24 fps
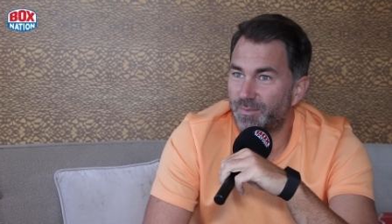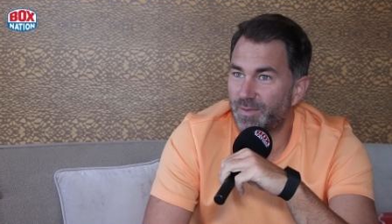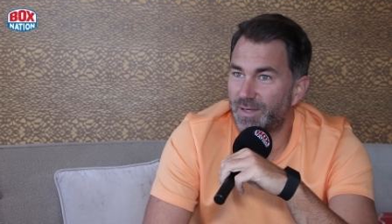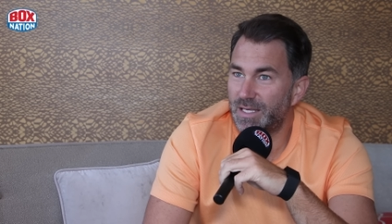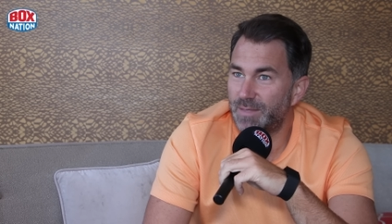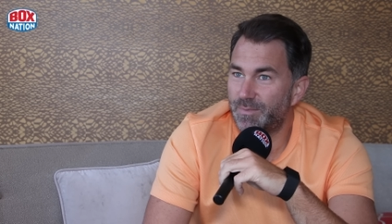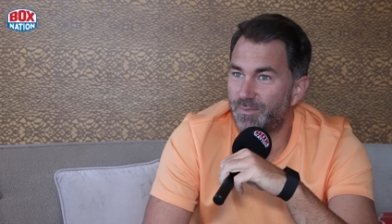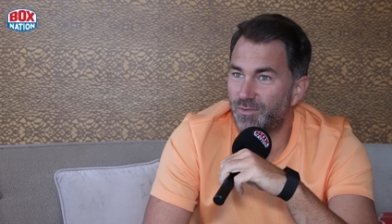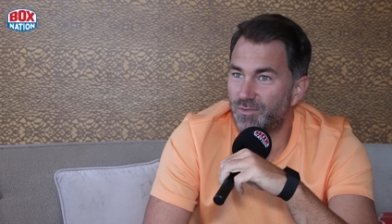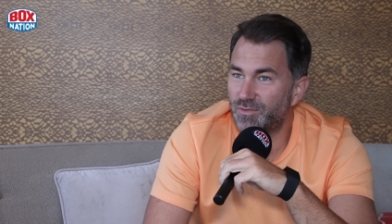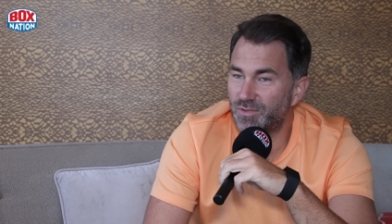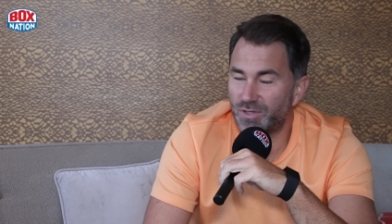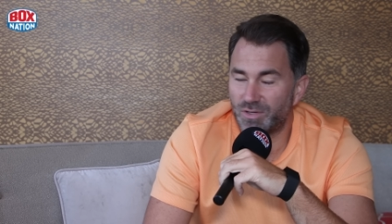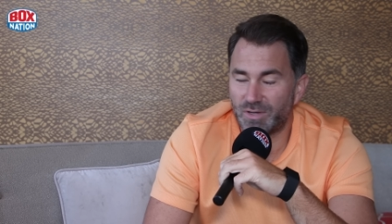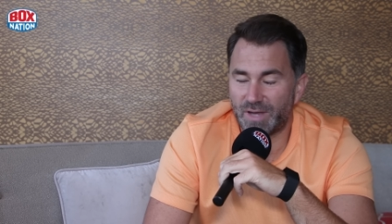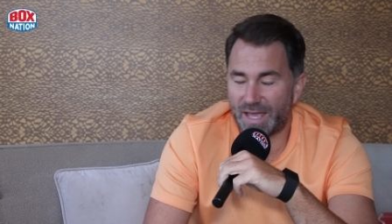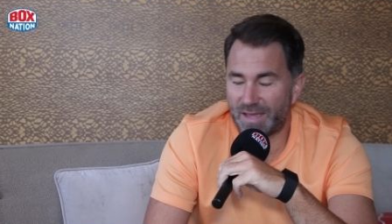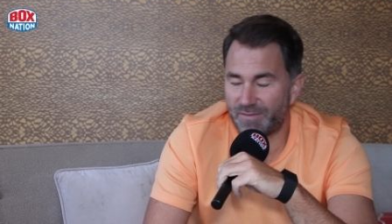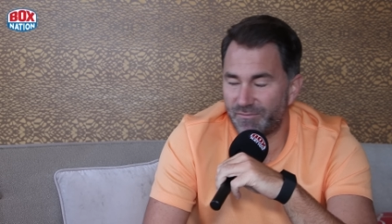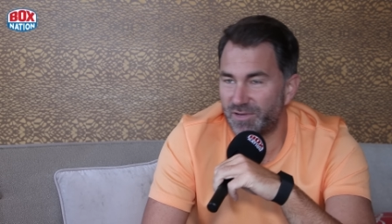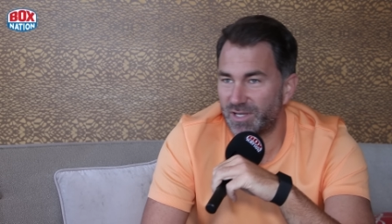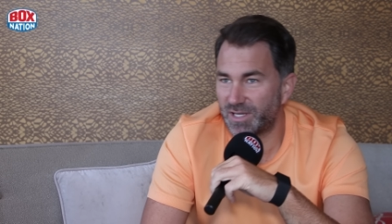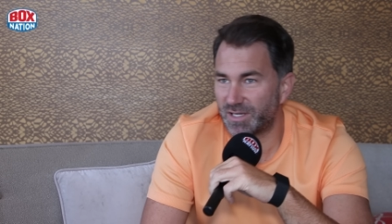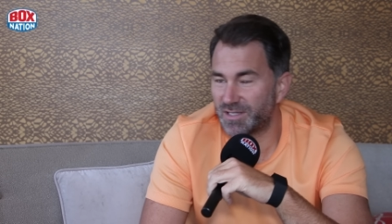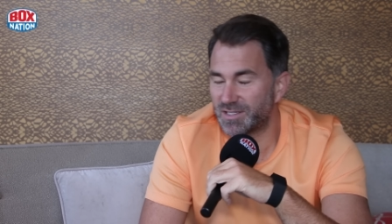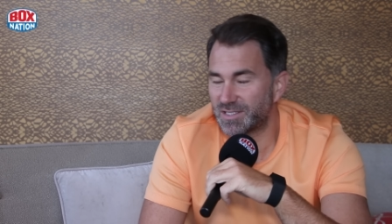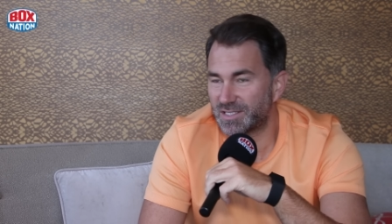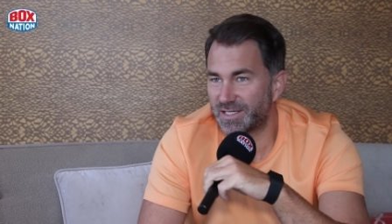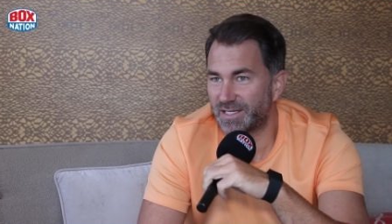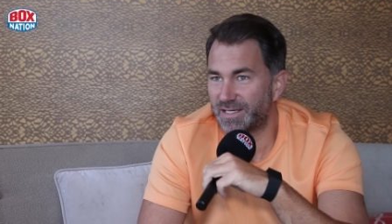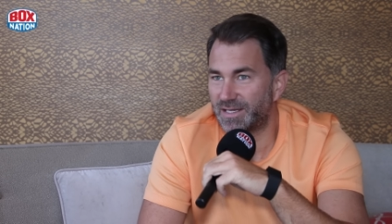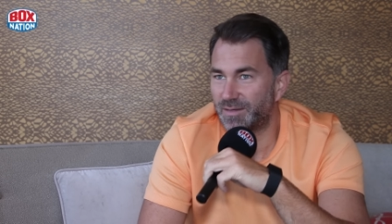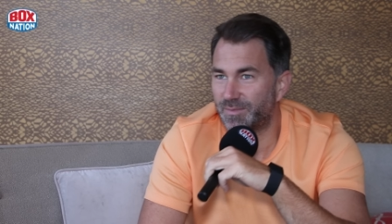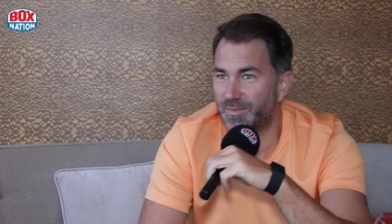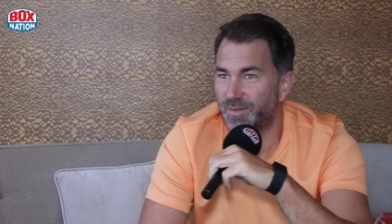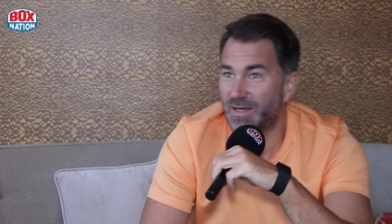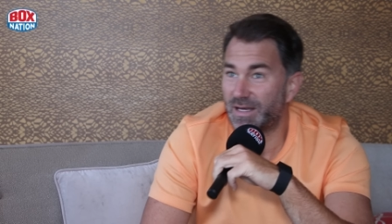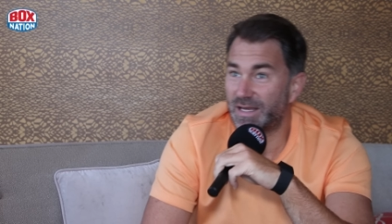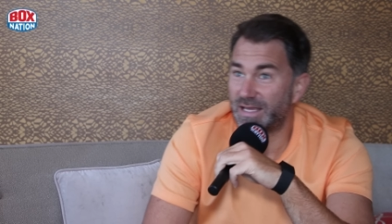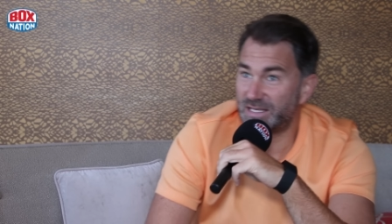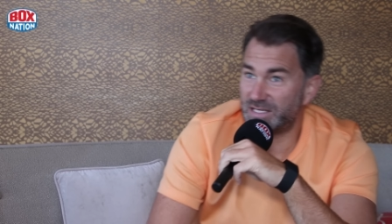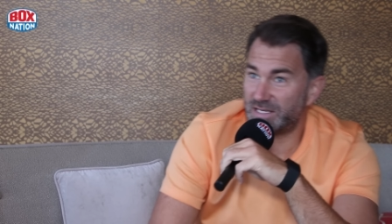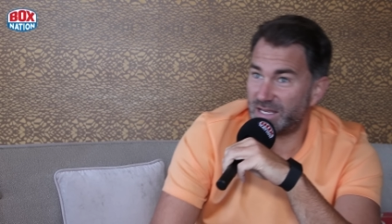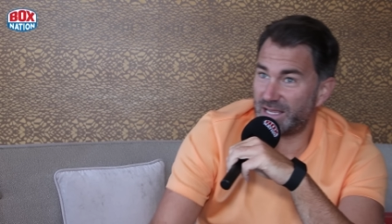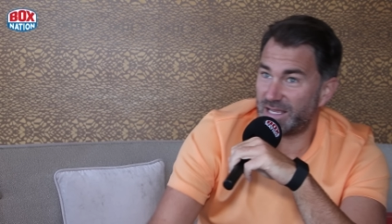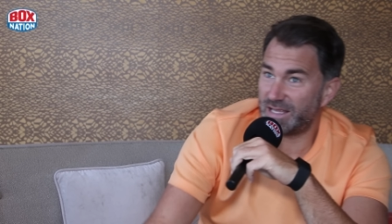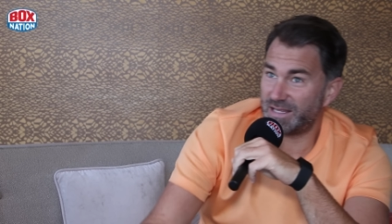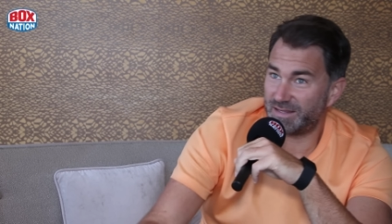People, not Henry Garcia, but
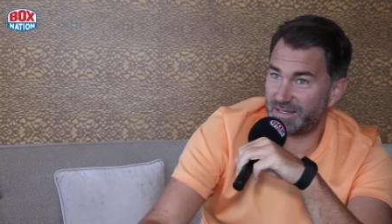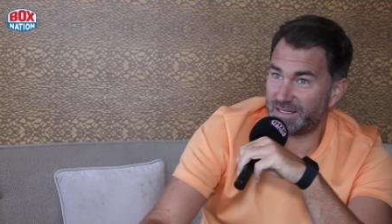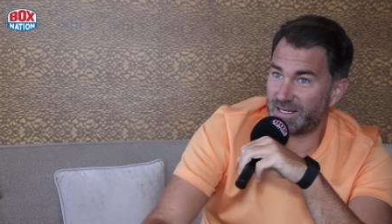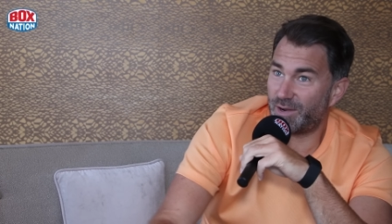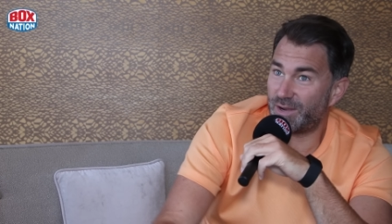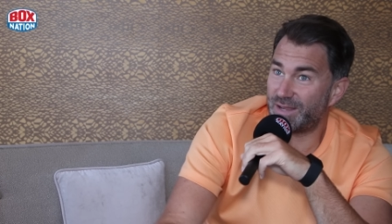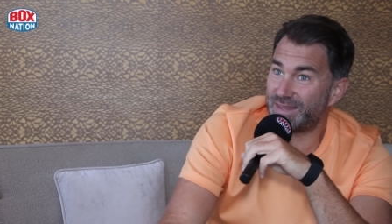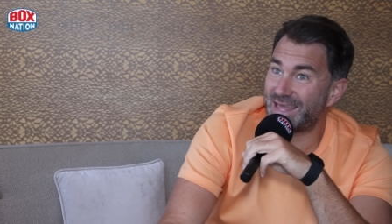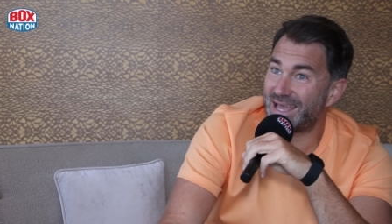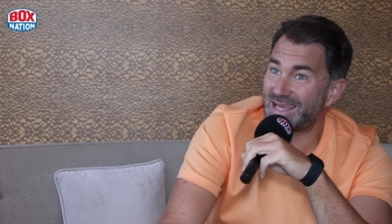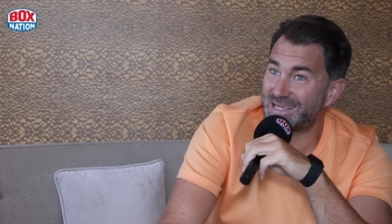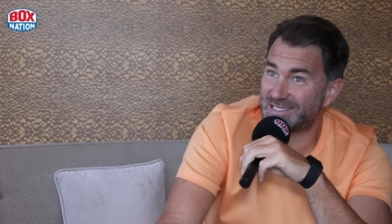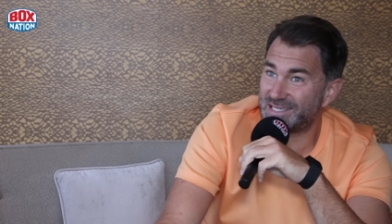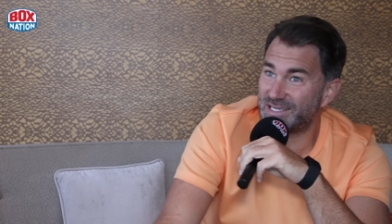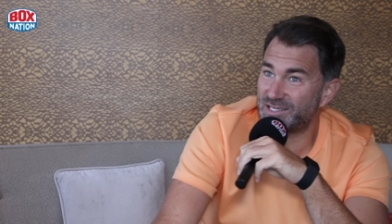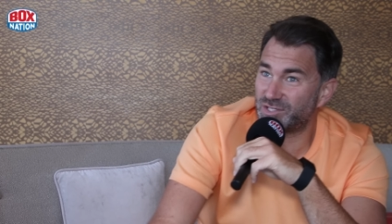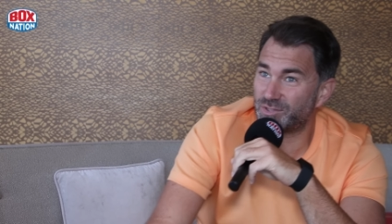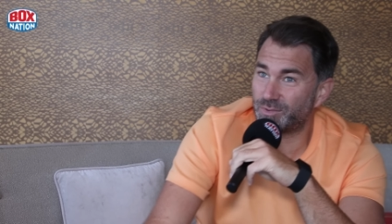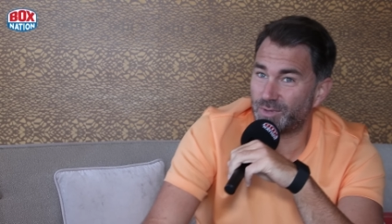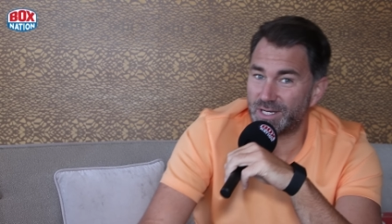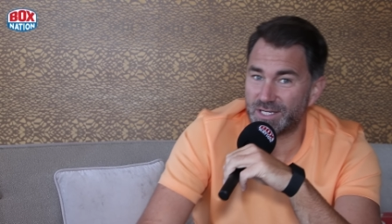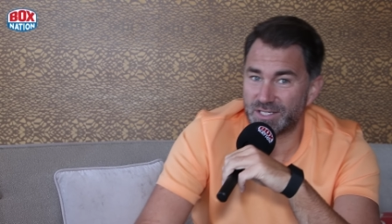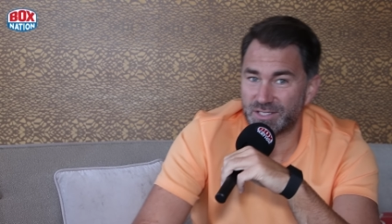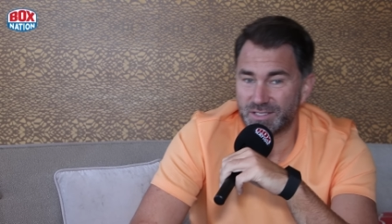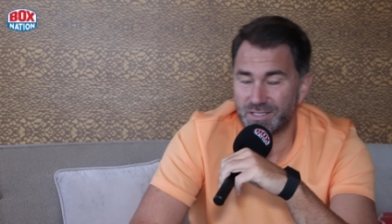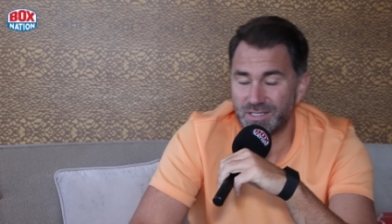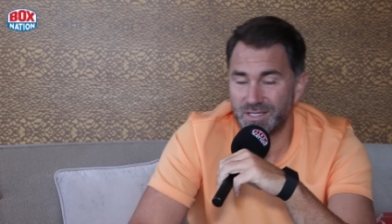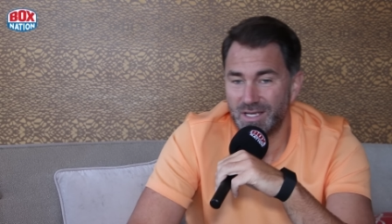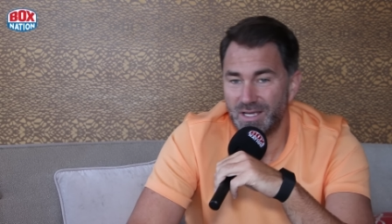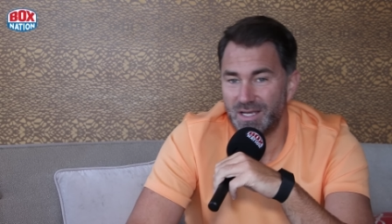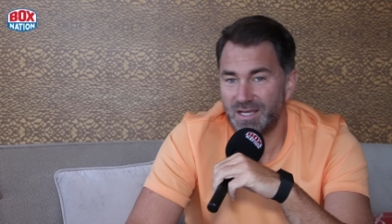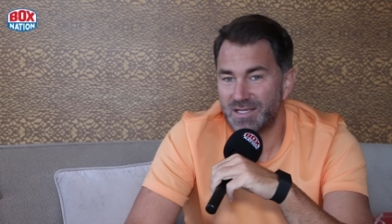in you know in that situation,